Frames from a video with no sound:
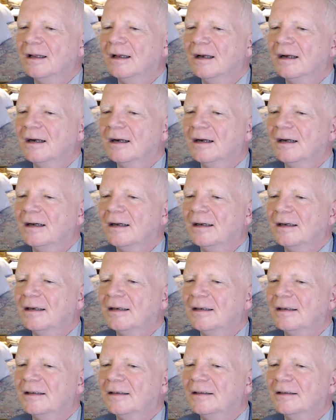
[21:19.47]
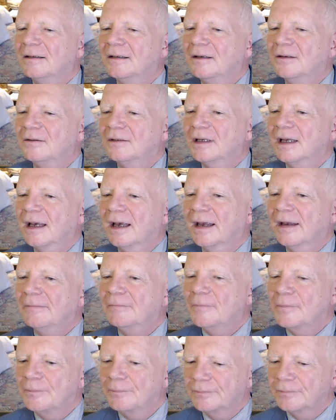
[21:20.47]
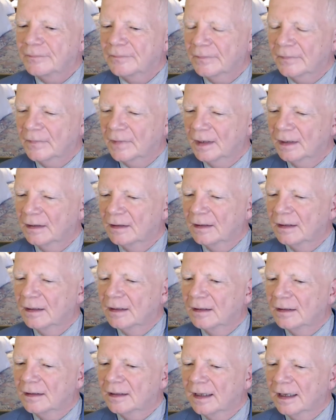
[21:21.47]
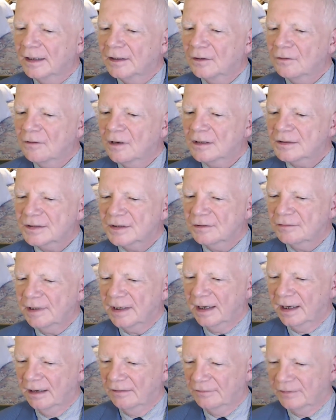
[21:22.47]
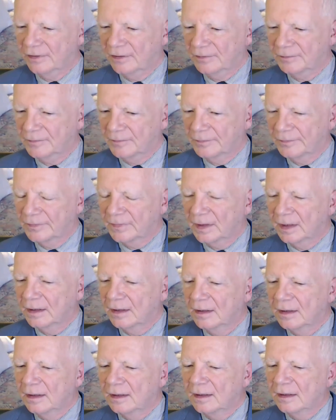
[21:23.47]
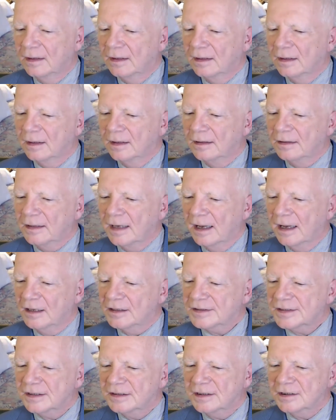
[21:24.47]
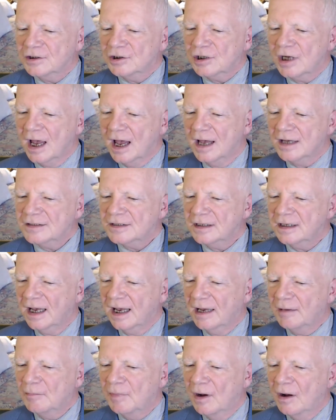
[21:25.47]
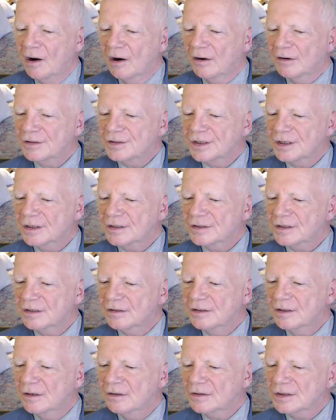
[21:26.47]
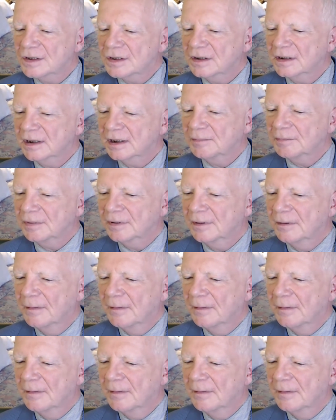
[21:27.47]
Okay. And who else do we have here? Niles in the Chaz gay bar says no sleep.